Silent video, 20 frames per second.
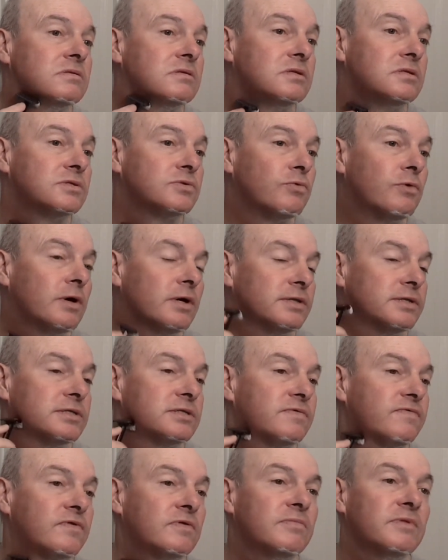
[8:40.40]
these
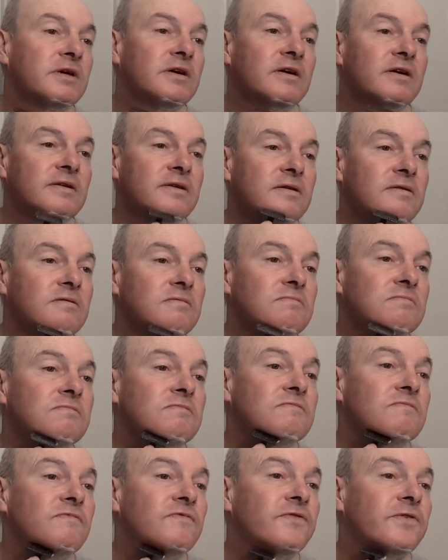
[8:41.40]
ones from that
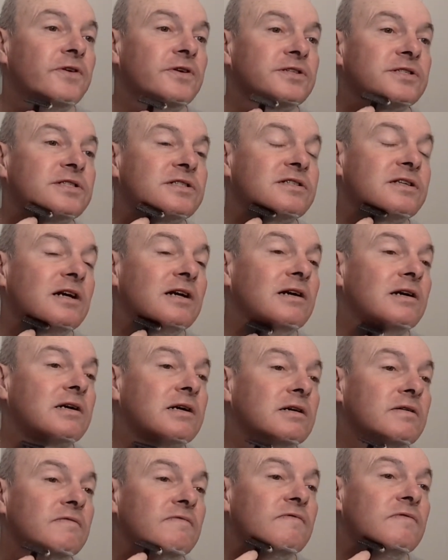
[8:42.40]
first
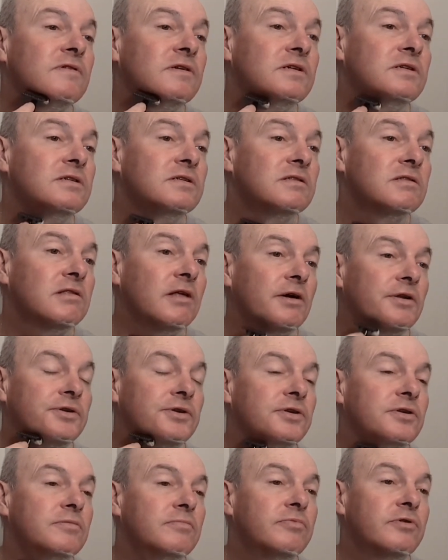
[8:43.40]
tuck of
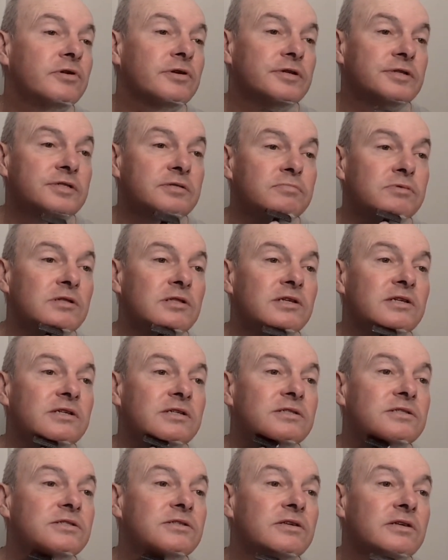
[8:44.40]
London Bridge
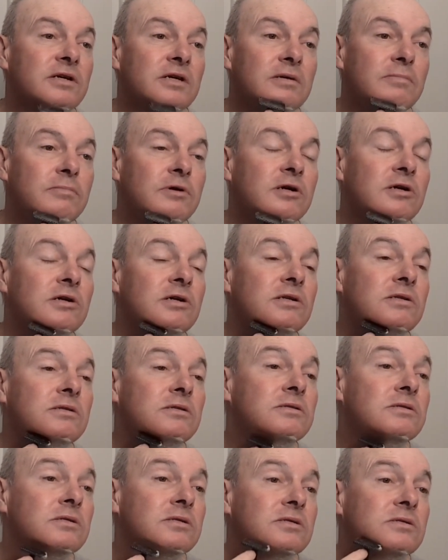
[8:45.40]
blades that I bought
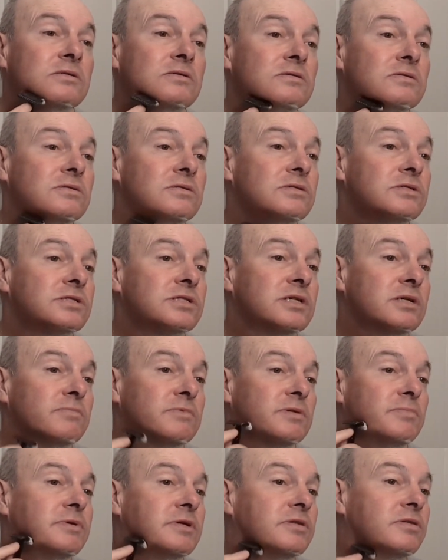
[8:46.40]

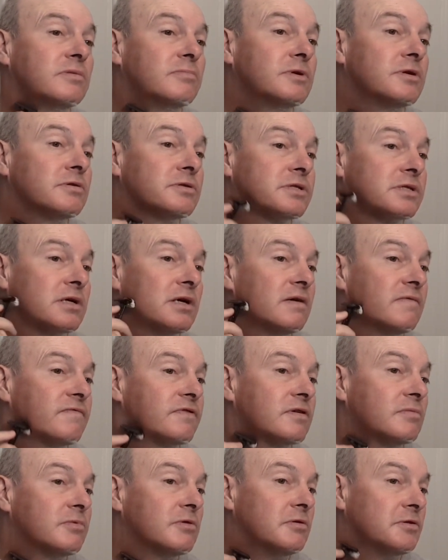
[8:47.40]
seem to be the most
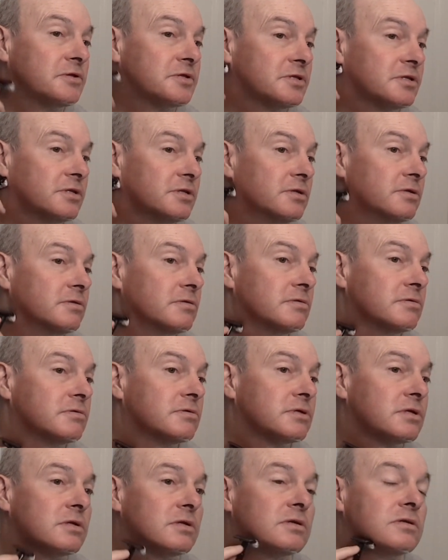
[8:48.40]
comfortable to
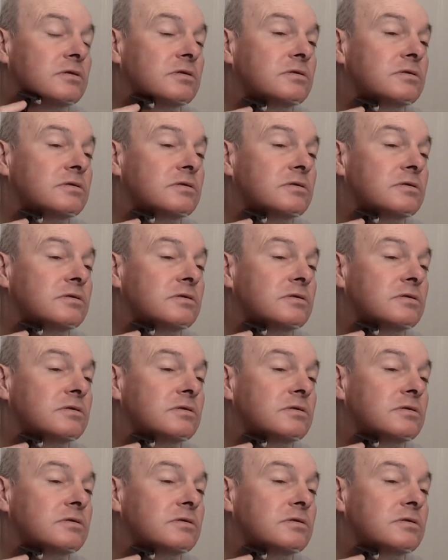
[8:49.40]
use.